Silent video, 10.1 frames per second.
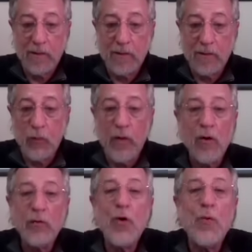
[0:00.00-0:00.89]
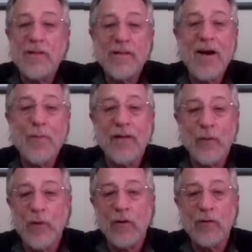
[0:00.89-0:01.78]
So we all know it's coming.
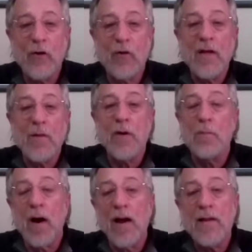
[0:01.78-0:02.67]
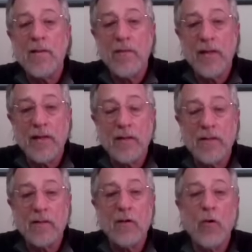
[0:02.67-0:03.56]
We all know. But my thing
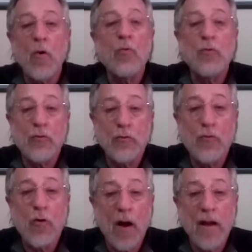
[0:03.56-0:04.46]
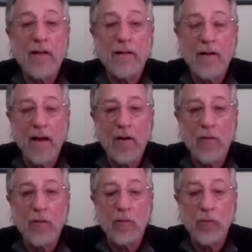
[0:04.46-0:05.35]
is go Try it
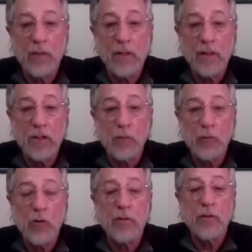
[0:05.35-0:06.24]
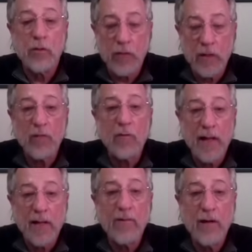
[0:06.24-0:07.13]
now. Really explore this. Drink from
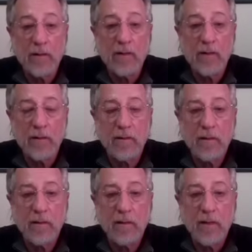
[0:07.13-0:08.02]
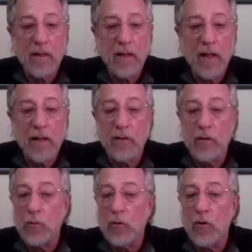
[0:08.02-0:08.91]
that fountain. And
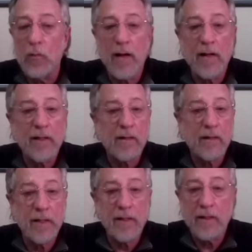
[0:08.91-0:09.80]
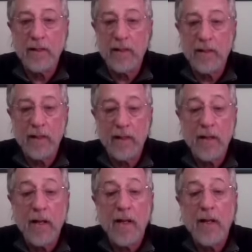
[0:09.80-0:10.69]
you will go back again and again.